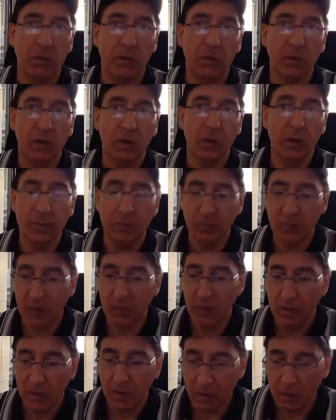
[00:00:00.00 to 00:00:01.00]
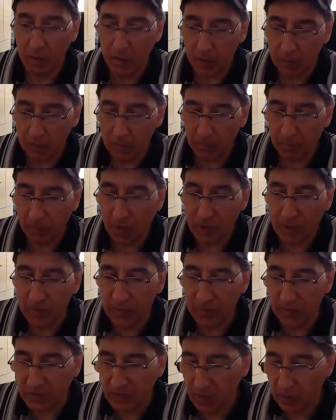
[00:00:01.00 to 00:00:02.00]
Okay. Um, I'll give you
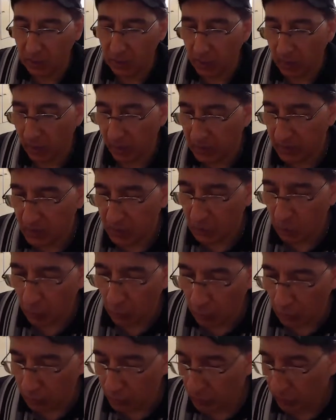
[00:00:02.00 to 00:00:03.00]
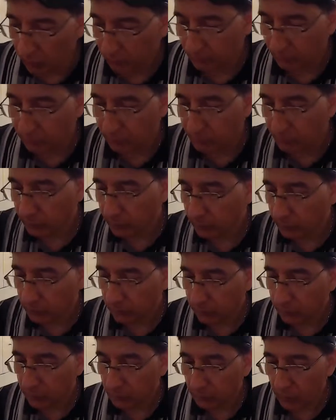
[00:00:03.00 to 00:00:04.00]
an example. I sold
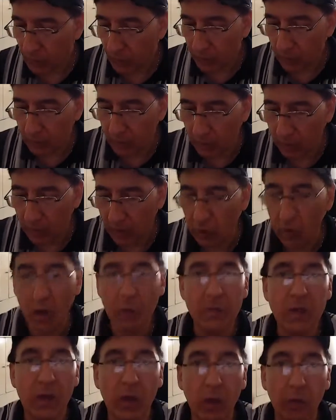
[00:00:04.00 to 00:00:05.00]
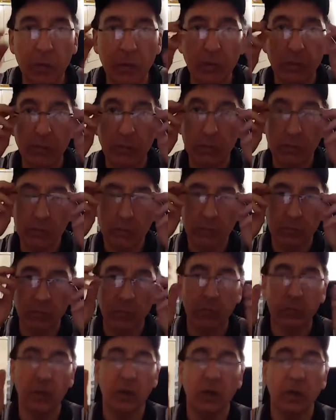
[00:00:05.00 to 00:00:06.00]
uh, an army helmet.
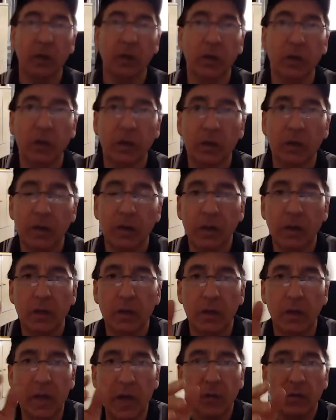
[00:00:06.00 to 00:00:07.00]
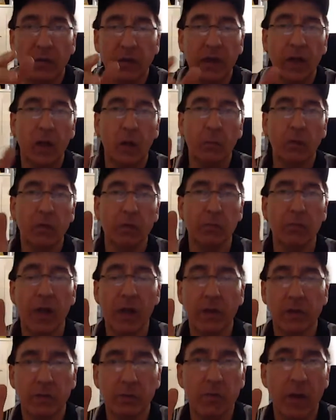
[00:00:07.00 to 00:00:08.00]
Okay. Now the helmet's me
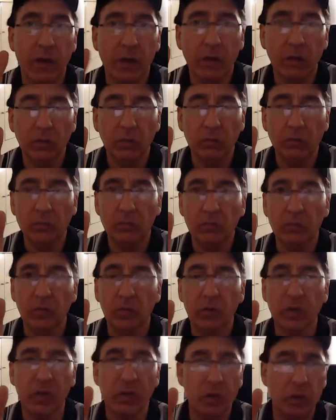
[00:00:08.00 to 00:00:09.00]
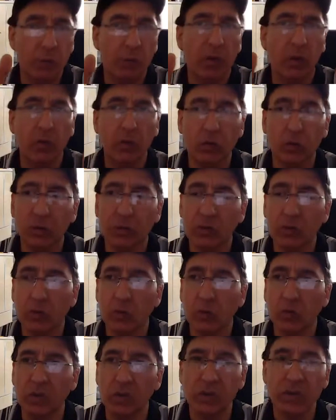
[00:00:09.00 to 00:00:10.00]
it's metal, Okay, you could probably look when I
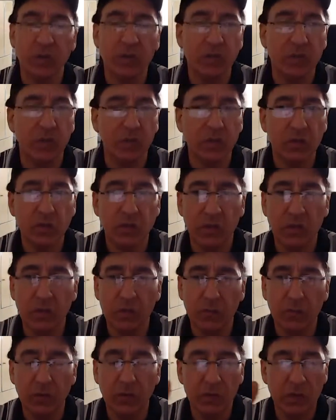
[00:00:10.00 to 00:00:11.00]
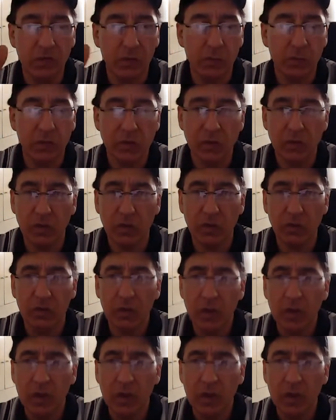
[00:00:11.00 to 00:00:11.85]
sold listings there, you'll see it if you see the picture there.